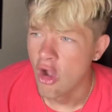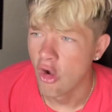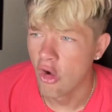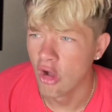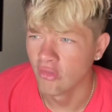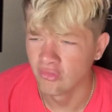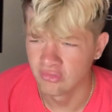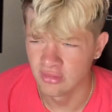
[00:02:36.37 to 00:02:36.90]

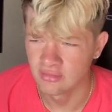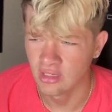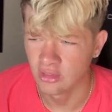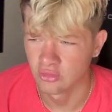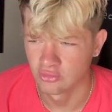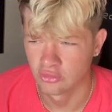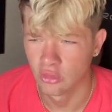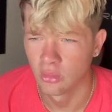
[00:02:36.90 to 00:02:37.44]
All the
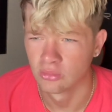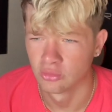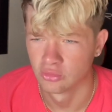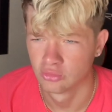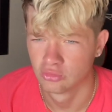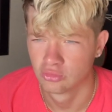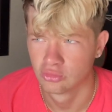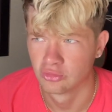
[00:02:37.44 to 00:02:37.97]
TikTokers are going to
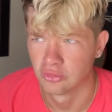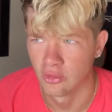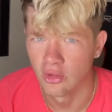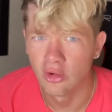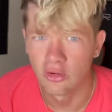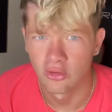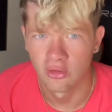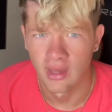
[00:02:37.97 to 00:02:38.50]

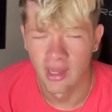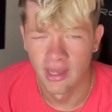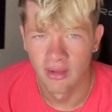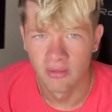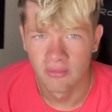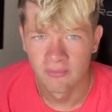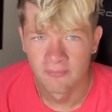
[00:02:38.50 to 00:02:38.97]
Triller now.